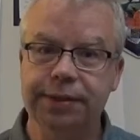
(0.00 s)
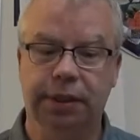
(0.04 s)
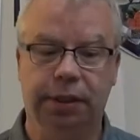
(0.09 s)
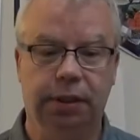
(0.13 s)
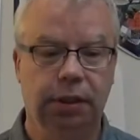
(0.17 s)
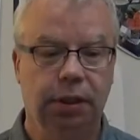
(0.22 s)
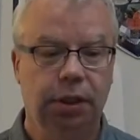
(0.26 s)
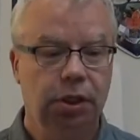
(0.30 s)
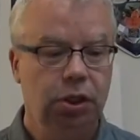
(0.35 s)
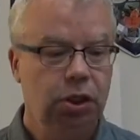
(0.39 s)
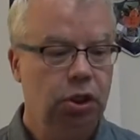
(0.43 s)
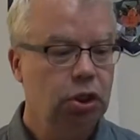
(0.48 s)
it.
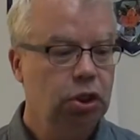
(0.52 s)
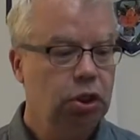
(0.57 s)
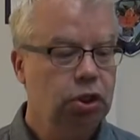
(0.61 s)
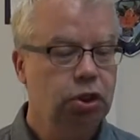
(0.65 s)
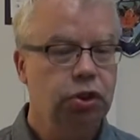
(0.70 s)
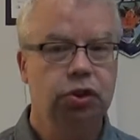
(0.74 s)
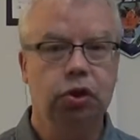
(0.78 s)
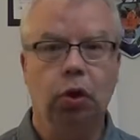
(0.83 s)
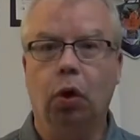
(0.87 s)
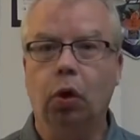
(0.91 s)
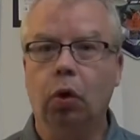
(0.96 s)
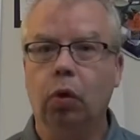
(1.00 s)

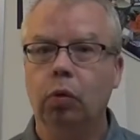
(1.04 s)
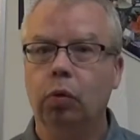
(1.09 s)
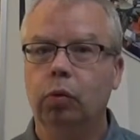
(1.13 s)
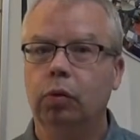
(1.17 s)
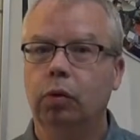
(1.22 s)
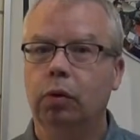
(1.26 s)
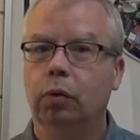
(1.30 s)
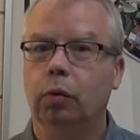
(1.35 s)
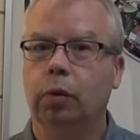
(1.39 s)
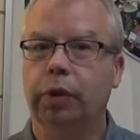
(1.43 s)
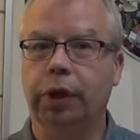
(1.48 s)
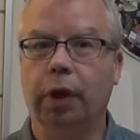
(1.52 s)
So,
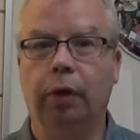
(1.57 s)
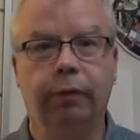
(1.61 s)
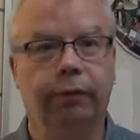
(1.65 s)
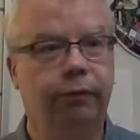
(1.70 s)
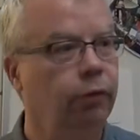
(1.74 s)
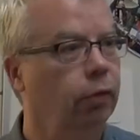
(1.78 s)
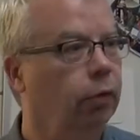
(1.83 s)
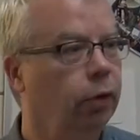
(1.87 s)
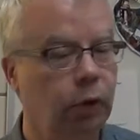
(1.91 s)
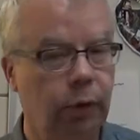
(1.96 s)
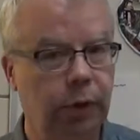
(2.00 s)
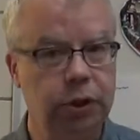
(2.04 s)
without
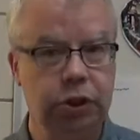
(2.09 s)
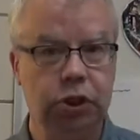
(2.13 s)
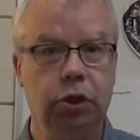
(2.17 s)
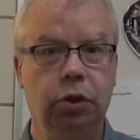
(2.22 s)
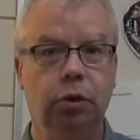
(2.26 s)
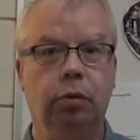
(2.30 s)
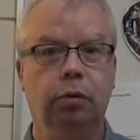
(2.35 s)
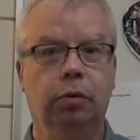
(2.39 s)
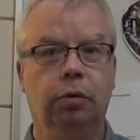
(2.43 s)
further ado,